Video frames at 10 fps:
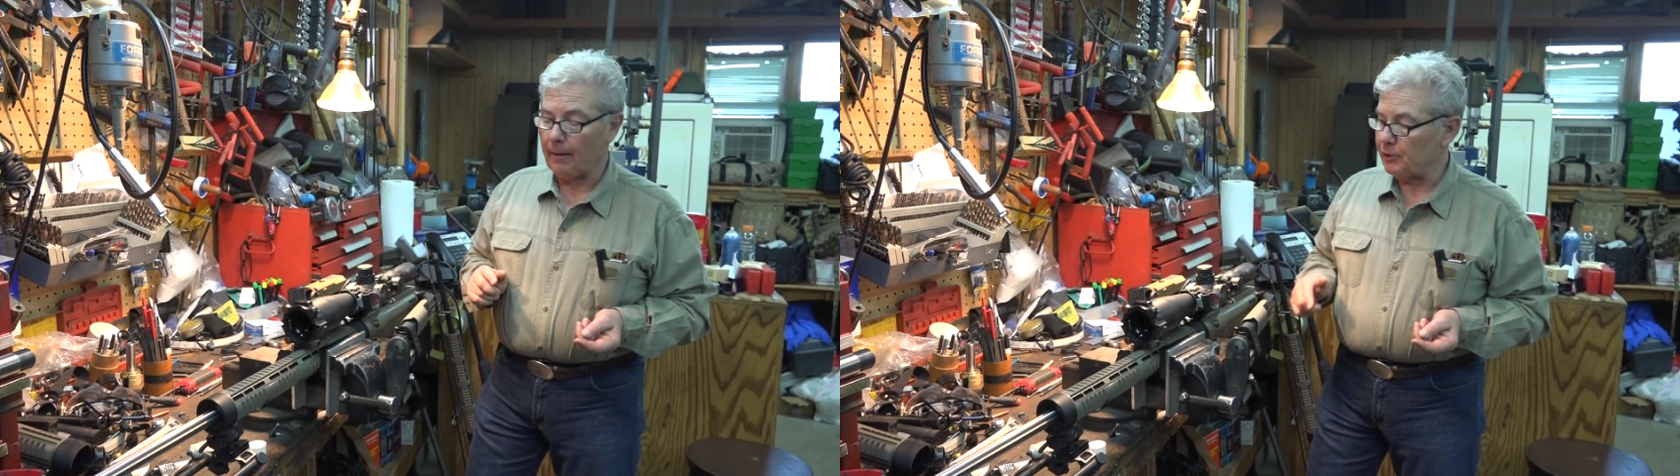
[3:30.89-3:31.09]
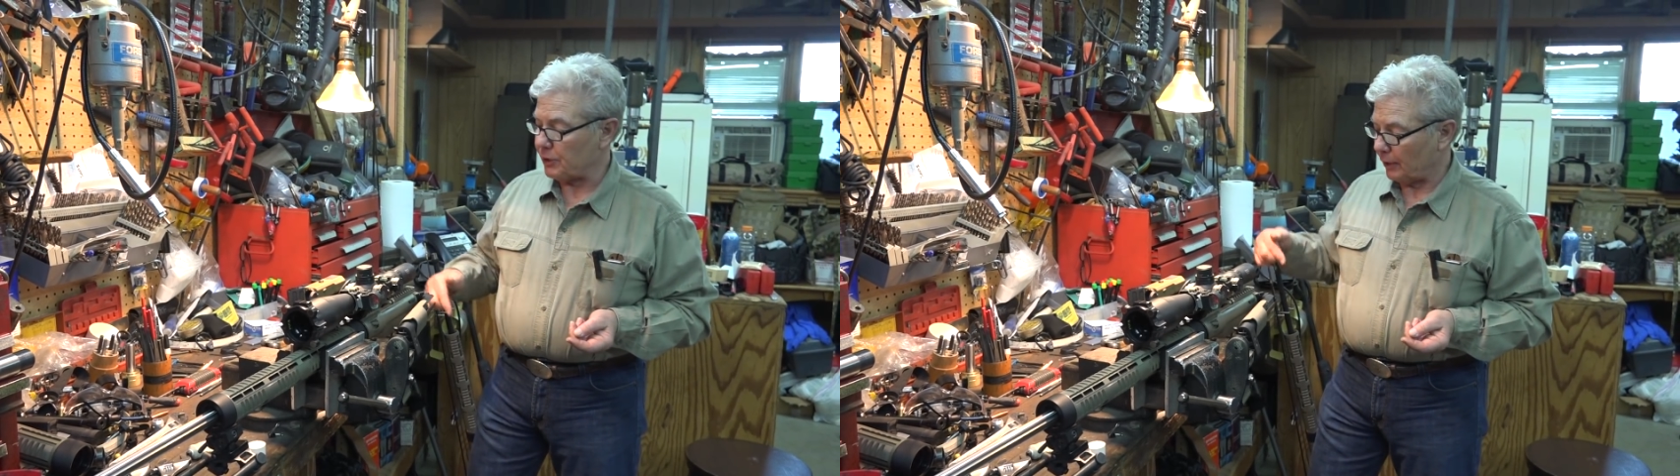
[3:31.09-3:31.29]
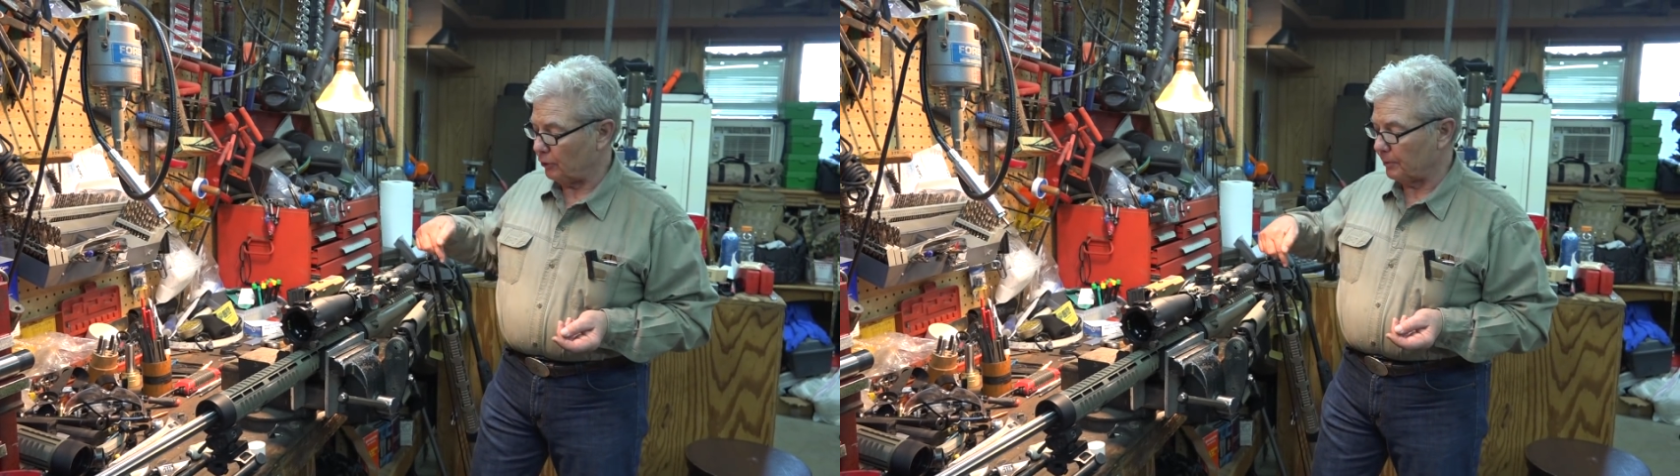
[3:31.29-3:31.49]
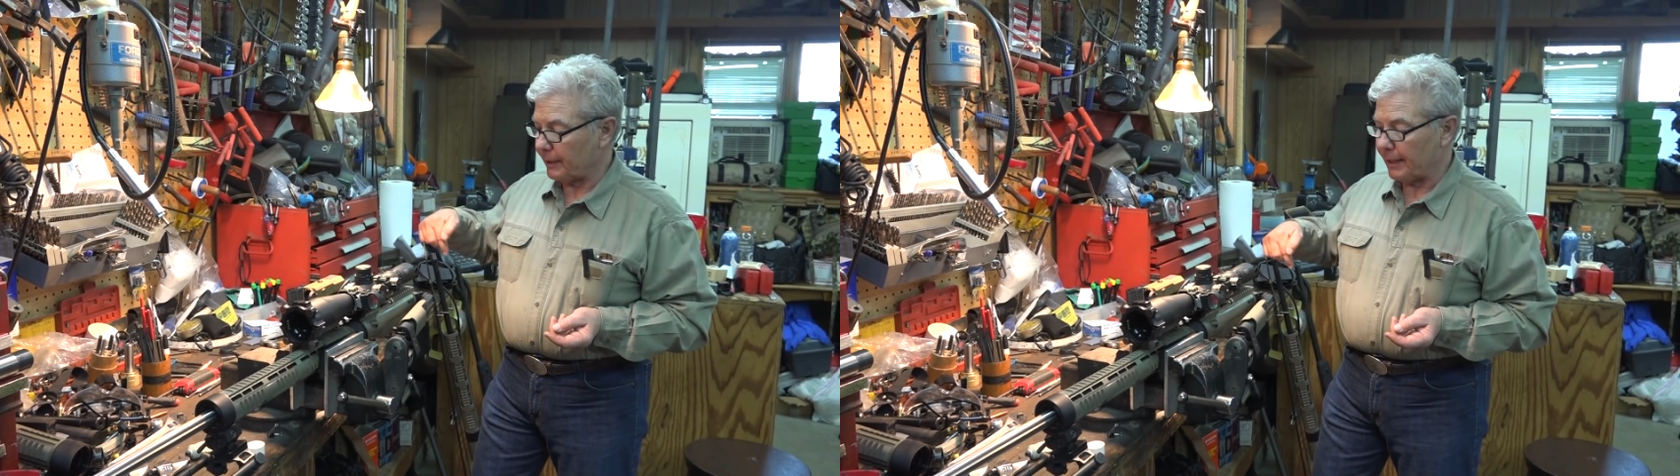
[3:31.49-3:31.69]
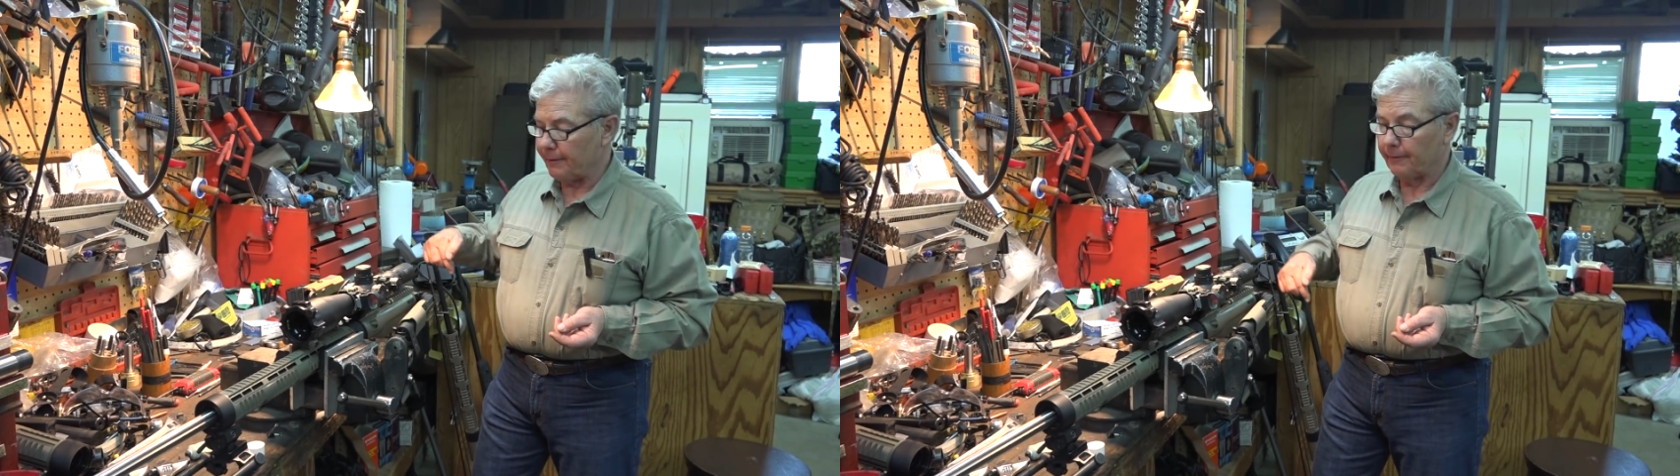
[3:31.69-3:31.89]
Obviously, I
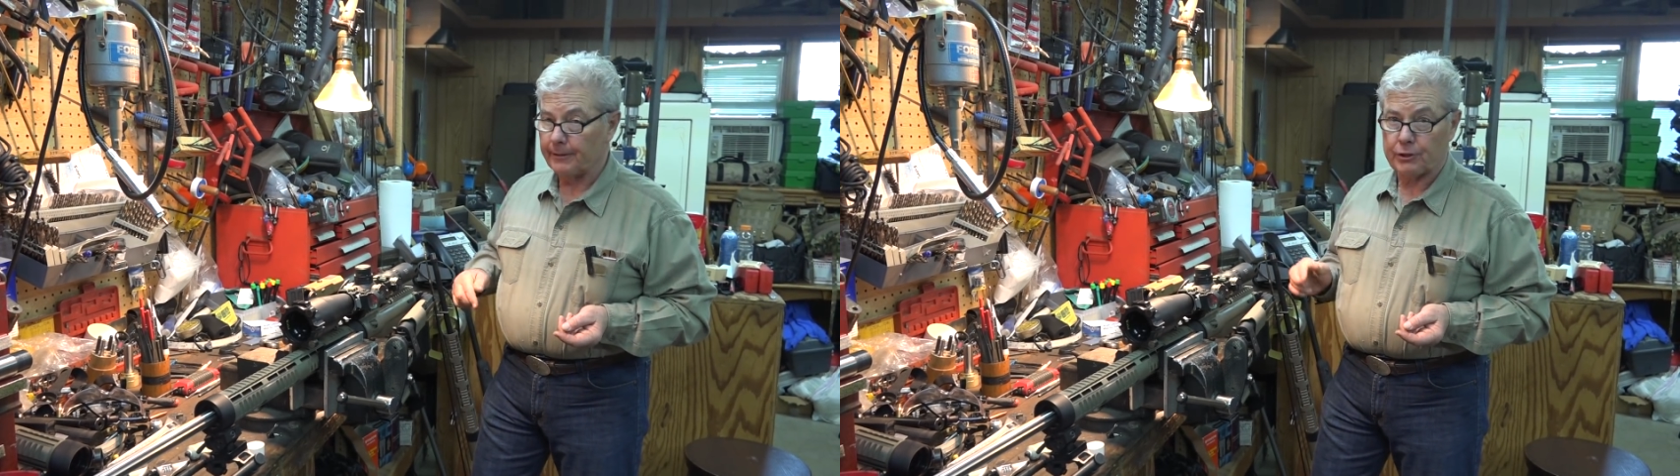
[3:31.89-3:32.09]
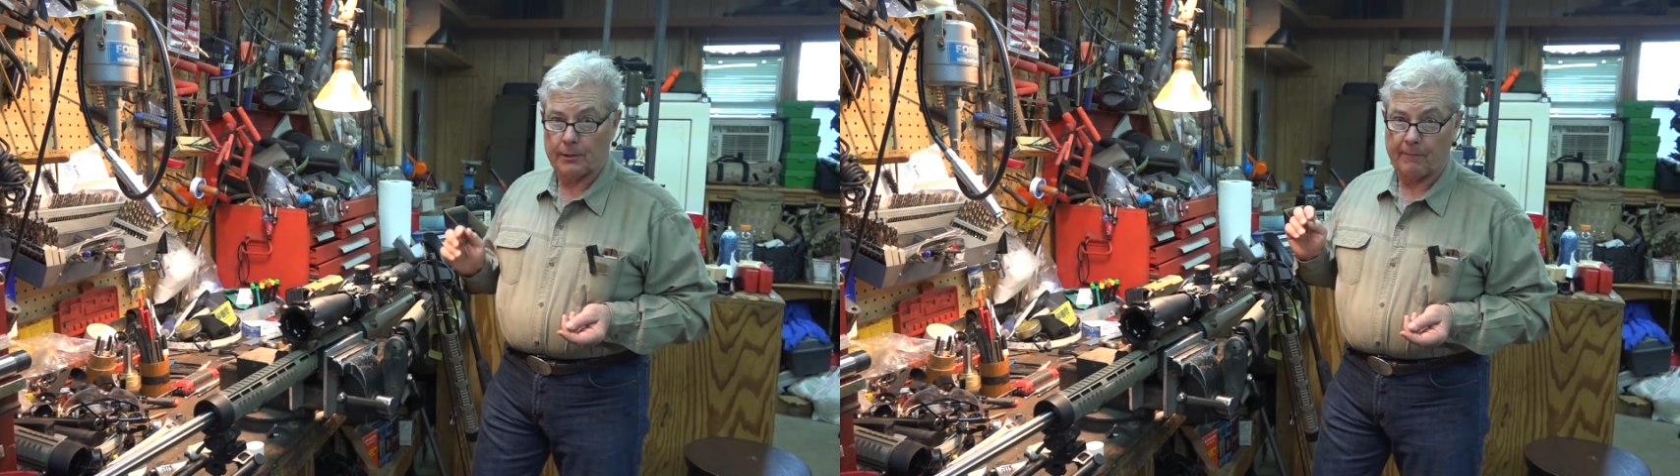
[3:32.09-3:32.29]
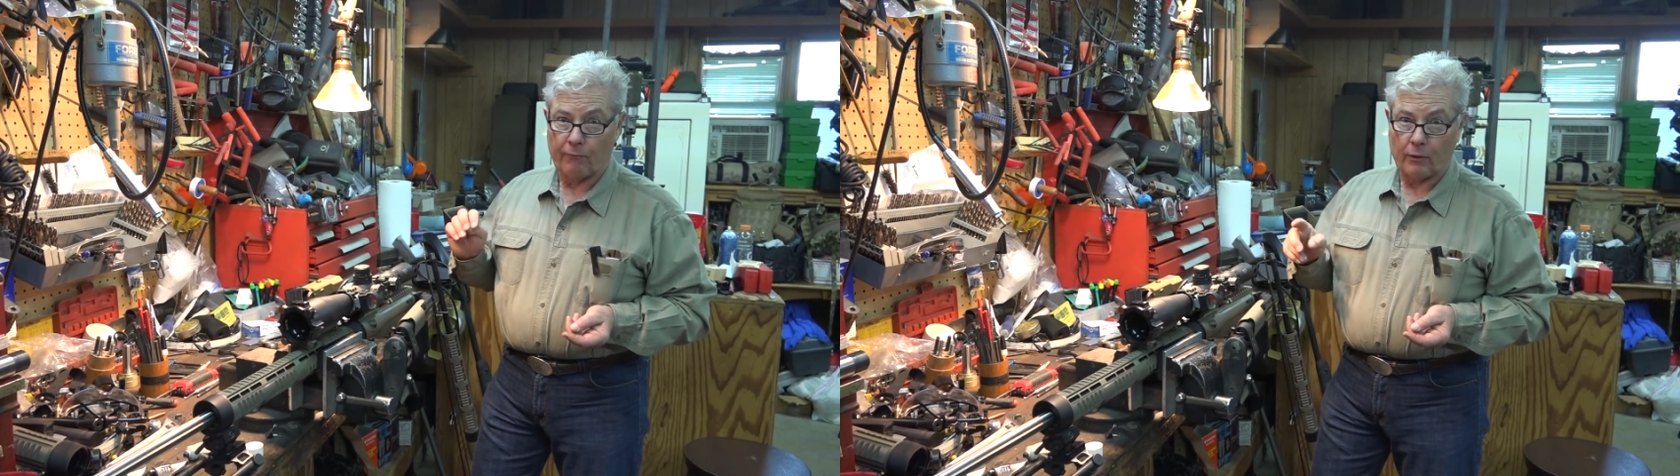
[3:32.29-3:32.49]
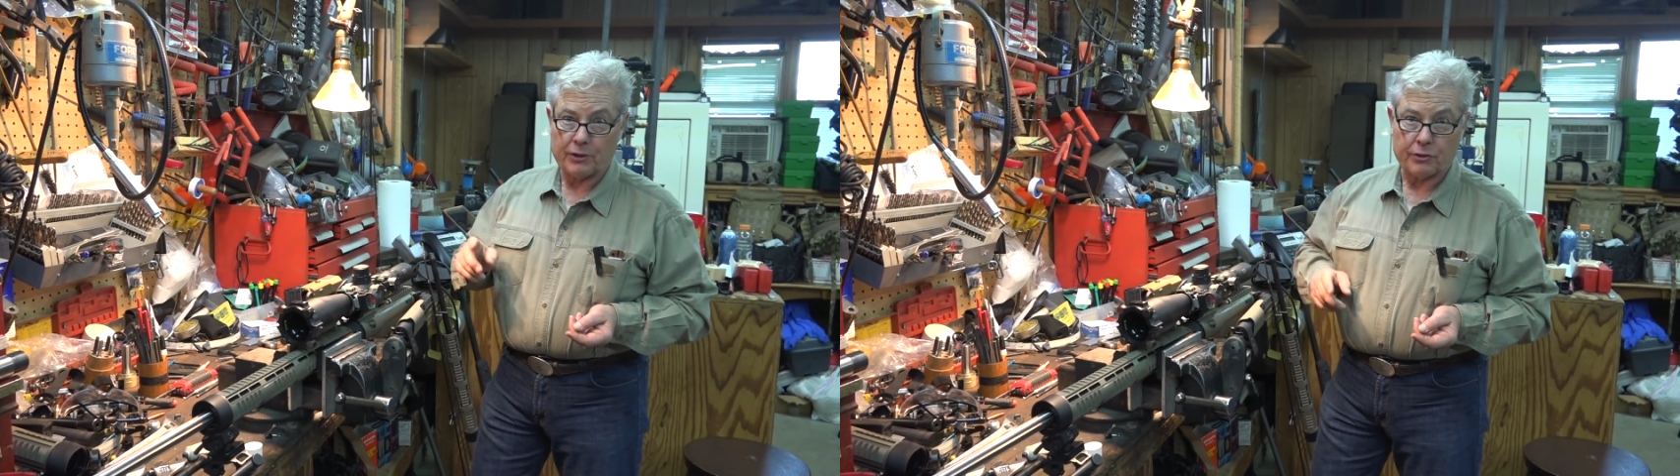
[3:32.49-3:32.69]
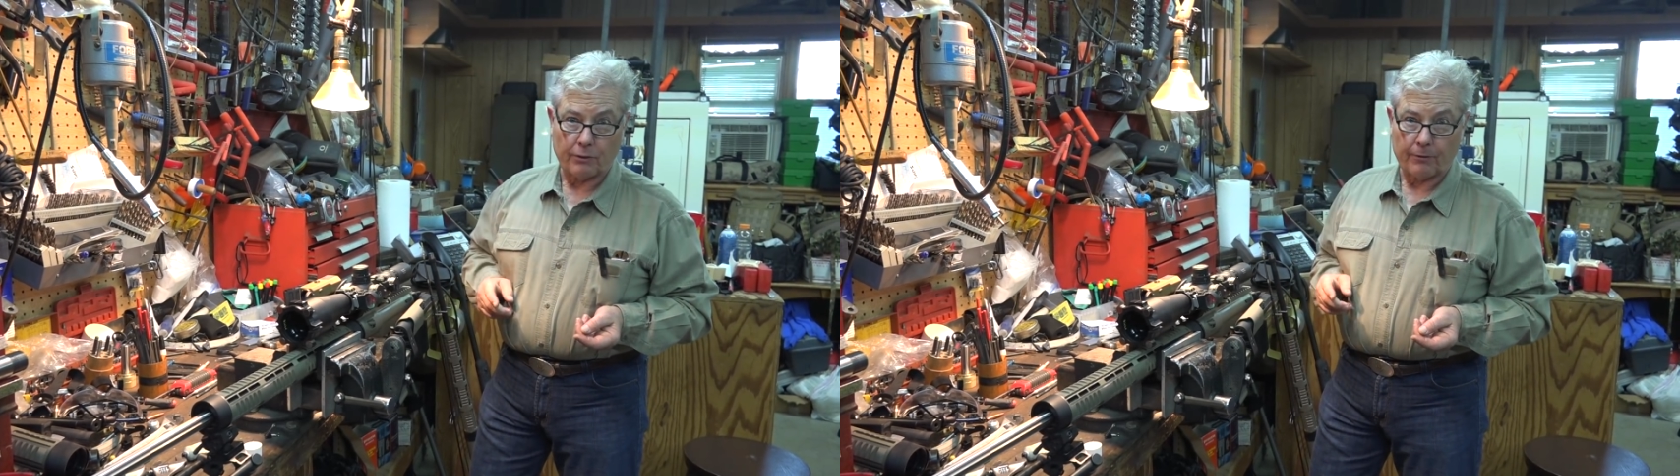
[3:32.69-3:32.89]
lubricate it on this end before I
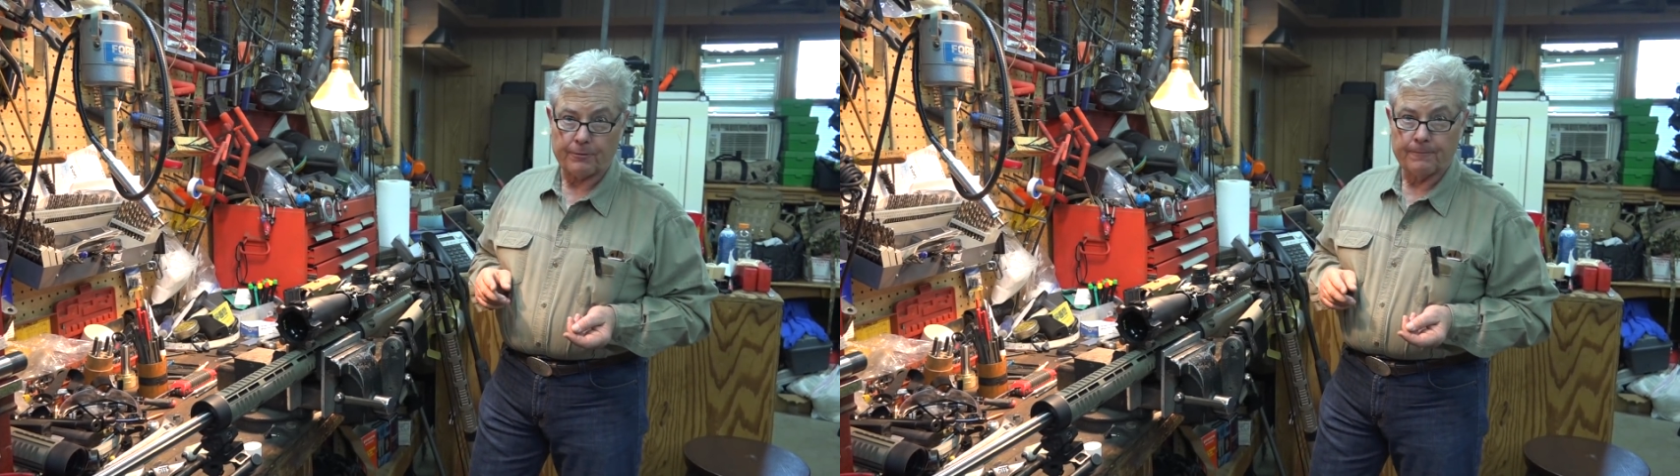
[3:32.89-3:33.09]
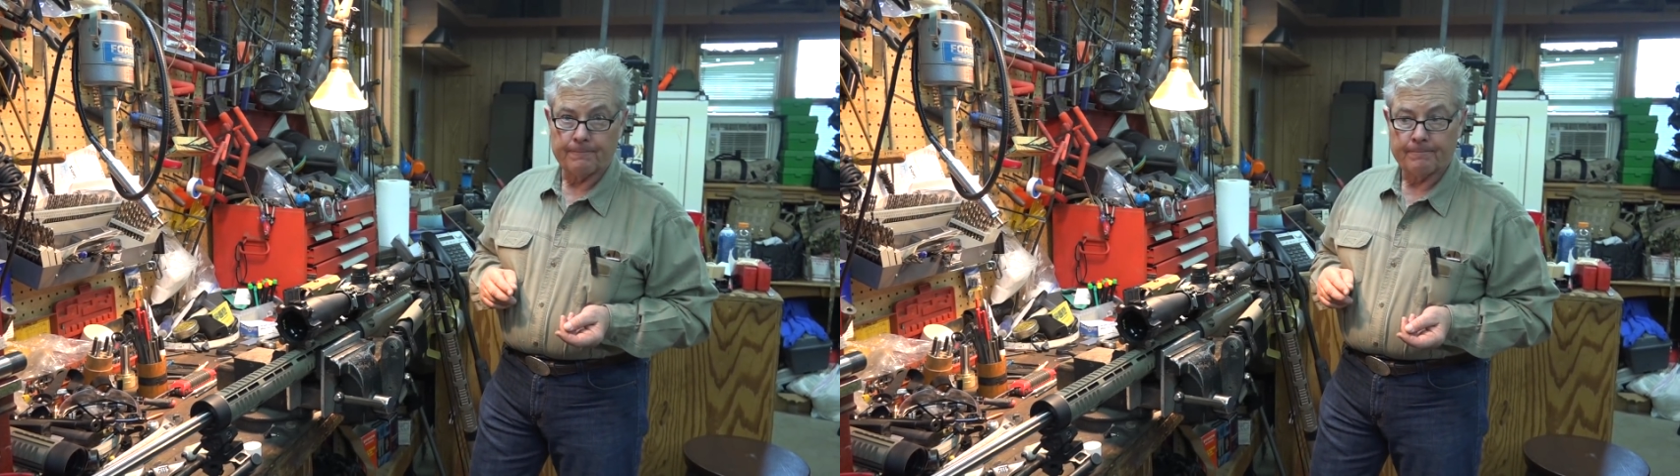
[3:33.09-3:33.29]
start.